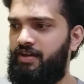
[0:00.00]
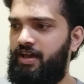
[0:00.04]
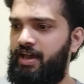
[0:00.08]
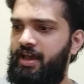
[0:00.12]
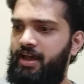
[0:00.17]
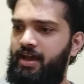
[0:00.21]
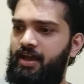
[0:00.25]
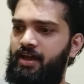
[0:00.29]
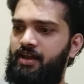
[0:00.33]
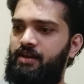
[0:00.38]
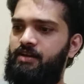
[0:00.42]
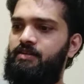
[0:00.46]

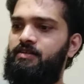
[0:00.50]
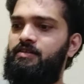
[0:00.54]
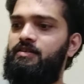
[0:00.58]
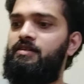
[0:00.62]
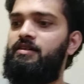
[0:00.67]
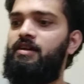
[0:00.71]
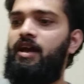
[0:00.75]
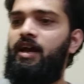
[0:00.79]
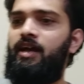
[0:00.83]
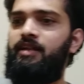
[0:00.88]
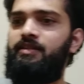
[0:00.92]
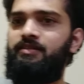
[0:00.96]
and
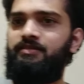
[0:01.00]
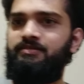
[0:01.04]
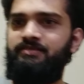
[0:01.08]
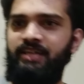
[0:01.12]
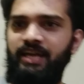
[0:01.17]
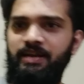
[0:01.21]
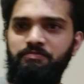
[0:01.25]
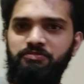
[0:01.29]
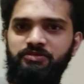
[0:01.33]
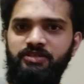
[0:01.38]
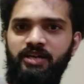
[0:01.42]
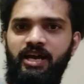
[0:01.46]
at the
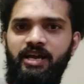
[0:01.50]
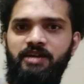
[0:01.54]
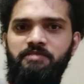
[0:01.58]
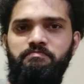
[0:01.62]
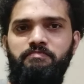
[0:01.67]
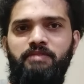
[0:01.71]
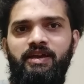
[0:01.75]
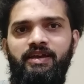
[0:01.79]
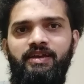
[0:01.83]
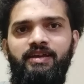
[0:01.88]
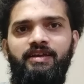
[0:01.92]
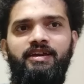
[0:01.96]
same time
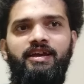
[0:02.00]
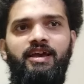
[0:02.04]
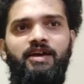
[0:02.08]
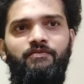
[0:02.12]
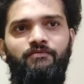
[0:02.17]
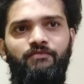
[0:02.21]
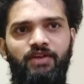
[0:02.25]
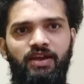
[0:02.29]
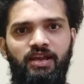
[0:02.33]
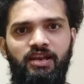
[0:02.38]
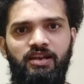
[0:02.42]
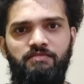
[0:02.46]
making
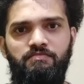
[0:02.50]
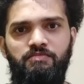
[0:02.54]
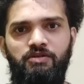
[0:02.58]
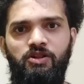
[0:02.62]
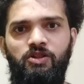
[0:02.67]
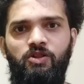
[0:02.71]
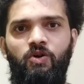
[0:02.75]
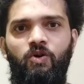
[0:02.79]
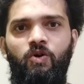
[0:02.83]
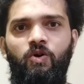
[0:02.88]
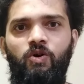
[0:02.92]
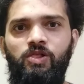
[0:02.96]

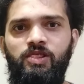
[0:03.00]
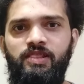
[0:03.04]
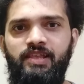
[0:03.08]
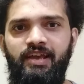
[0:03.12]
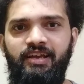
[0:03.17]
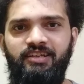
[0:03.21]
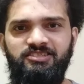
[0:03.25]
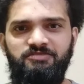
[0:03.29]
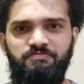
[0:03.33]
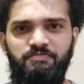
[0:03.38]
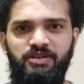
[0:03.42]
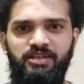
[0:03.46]
available all the
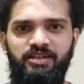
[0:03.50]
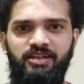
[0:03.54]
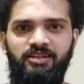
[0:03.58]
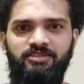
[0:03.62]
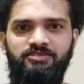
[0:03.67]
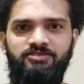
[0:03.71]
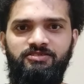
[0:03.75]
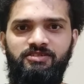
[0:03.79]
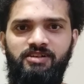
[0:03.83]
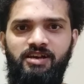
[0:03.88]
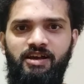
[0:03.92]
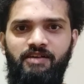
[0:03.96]

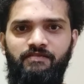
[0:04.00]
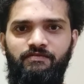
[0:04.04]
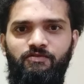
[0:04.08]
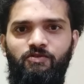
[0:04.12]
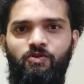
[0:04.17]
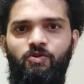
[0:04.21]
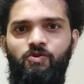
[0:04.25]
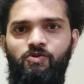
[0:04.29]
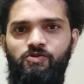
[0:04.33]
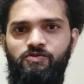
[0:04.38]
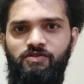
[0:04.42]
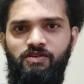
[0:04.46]
experienced staff
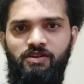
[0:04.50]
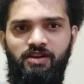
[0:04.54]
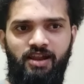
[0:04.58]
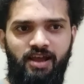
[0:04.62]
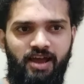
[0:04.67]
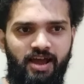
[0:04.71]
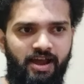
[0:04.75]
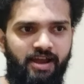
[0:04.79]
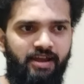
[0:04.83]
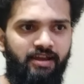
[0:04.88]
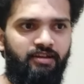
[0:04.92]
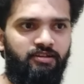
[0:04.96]

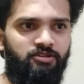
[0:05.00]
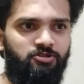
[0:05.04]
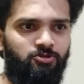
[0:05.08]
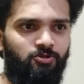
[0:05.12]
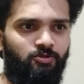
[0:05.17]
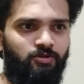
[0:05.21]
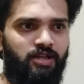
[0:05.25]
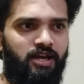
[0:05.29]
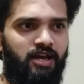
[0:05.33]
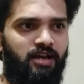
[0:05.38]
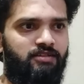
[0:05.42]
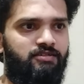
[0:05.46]
online
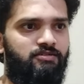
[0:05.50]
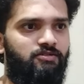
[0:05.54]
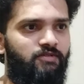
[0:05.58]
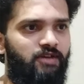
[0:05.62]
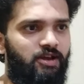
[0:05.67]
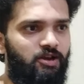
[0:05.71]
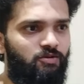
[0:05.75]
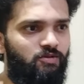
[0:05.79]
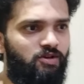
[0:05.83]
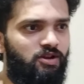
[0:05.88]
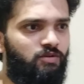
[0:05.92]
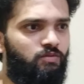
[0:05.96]
so that the
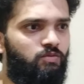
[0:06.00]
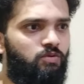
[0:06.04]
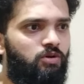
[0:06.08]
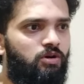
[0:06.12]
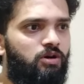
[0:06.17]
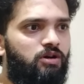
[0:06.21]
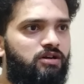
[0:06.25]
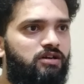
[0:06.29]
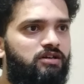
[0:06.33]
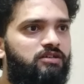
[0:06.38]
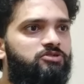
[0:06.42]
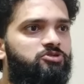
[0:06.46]
regular
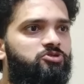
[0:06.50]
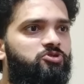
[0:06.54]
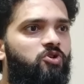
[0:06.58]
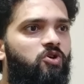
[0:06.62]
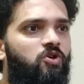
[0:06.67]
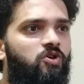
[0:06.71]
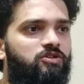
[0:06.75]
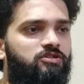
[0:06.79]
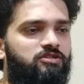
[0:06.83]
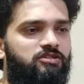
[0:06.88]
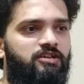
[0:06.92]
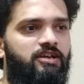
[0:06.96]
work is not